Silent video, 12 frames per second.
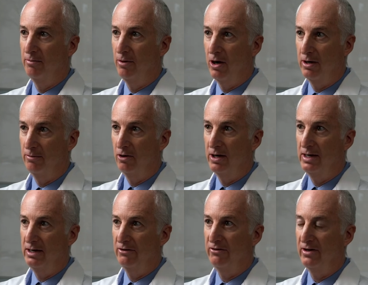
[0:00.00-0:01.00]
bottom line
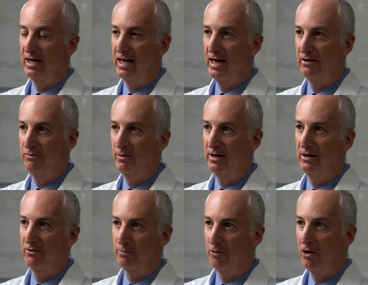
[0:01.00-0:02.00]
is that asthma
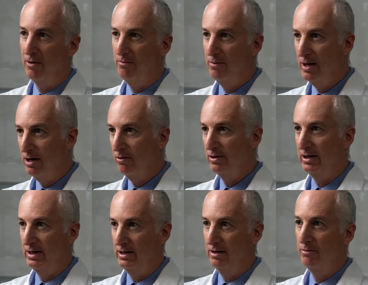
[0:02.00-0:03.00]
is
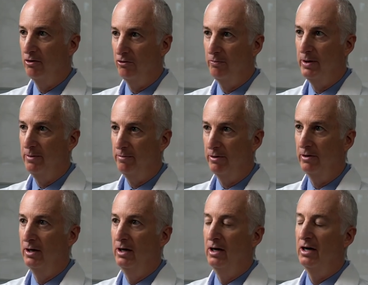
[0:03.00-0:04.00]
primarily, in most people,
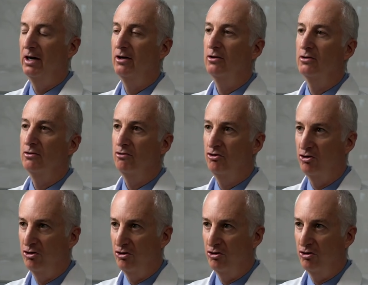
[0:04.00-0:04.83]
an allergic